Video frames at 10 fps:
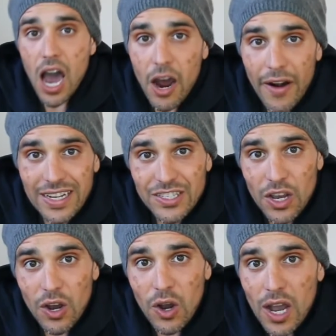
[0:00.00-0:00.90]
All right,
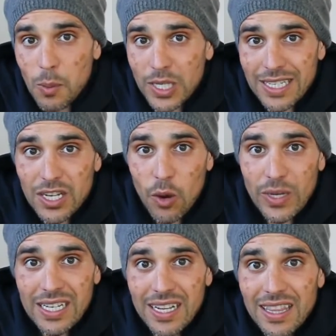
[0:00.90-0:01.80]
so a couple days ago we
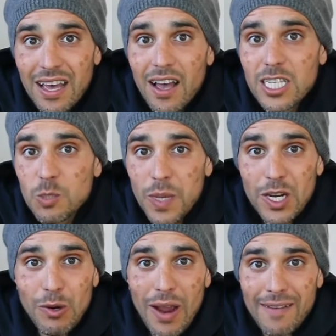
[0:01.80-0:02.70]
did the
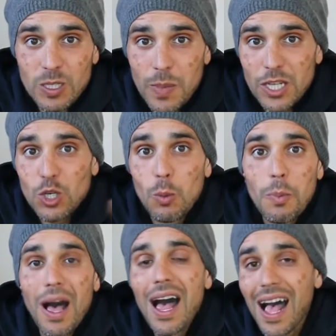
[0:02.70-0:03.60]
Spinnercraft special
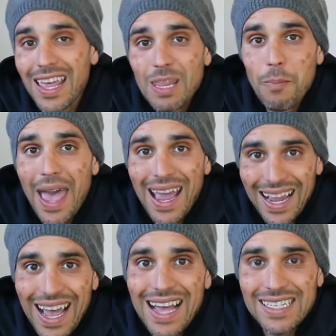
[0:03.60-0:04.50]
behind the
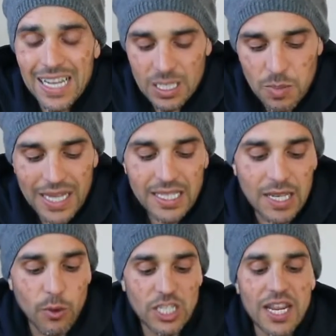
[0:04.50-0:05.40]
back contest.
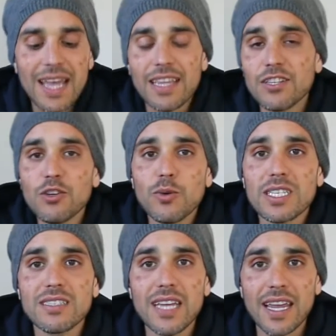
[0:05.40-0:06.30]
Basically what you had to do
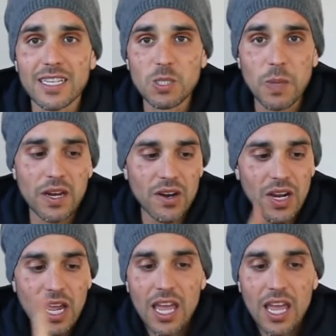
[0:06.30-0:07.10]
is take a spinner,